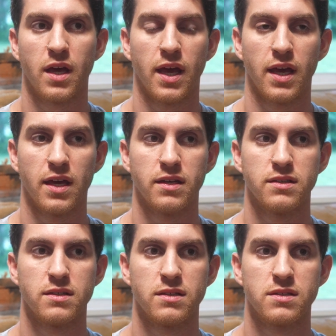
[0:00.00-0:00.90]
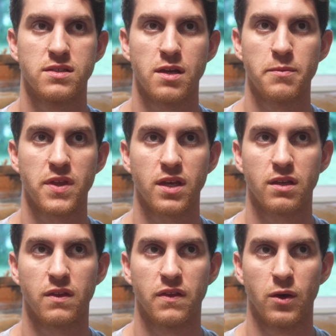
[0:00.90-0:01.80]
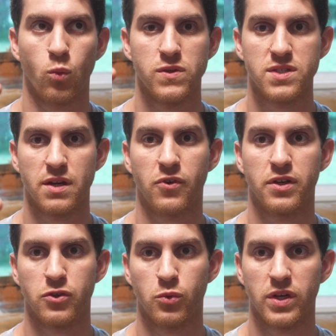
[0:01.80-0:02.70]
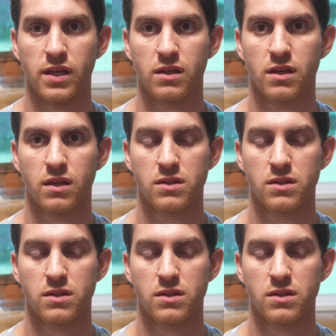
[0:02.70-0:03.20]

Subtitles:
and something that was different and unique.